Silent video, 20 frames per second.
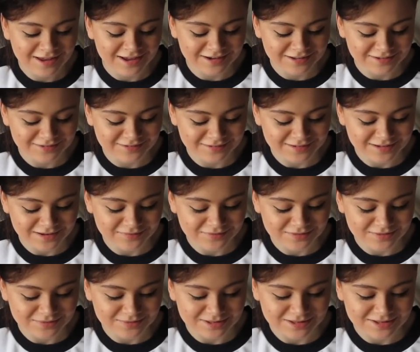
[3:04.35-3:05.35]
And it got
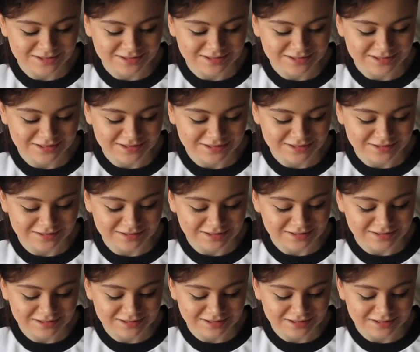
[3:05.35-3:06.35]
11 tweets and 6
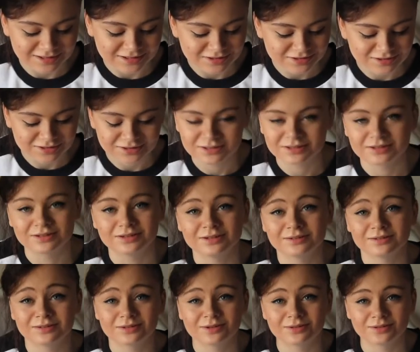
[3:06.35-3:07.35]
likes, and it's just
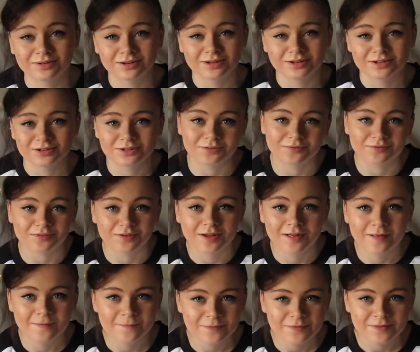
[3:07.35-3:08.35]
a collage of
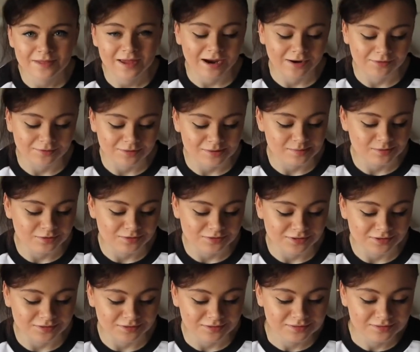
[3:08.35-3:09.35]
Harry
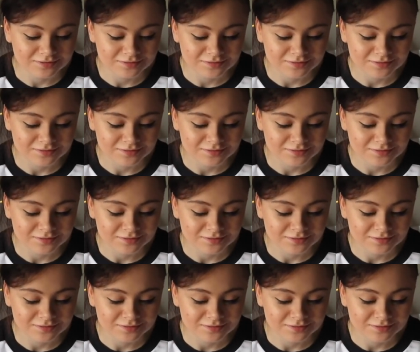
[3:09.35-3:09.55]
Potter